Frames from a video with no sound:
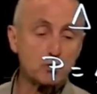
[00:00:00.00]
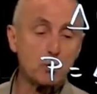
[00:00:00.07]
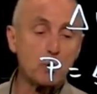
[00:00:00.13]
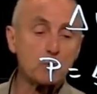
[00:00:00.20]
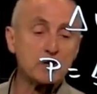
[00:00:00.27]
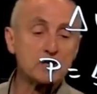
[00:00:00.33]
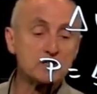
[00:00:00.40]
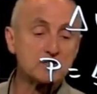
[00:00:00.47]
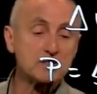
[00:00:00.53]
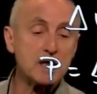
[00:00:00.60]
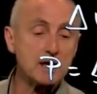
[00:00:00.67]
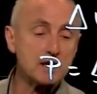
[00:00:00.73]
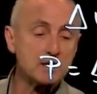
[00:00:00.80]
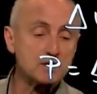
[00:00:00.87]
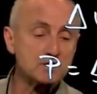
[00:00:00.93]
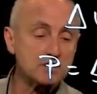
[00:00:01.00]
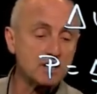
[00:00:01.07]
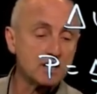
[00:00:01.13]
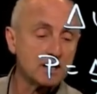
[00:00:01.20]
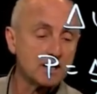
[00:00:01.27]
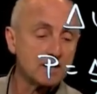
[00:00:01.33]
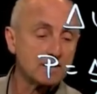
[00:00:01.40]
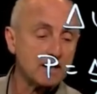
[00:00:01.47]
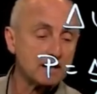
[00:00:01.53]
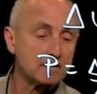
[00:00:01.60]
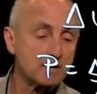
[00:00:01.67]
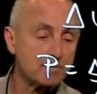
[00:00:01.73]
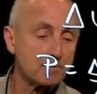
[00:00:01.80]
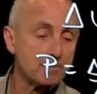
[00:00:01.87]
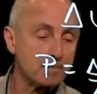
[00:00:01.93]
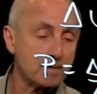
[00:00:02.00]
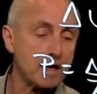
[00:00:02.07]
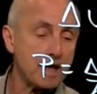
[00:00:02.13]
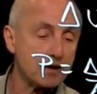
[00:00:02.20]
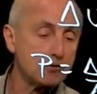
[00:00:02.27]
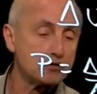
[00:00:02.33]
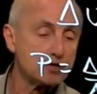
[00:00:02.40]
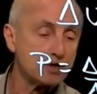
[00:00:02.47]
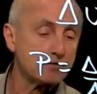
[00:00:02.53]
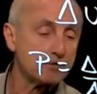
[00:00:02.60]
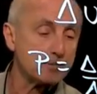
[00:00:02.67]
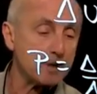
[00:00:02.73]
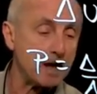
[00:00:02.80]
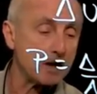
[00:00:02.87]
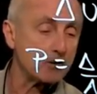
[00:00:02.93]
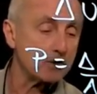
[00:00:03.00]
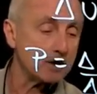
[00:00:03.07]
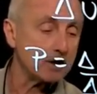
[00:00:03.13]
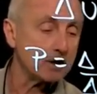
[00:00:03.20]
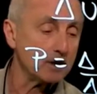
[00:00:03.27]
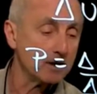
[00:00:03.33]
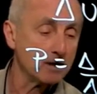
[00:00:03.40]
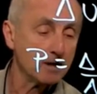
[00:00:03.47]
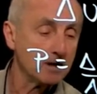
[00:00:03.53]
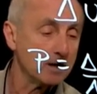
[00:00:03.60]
So what we could say is that the energy of the battery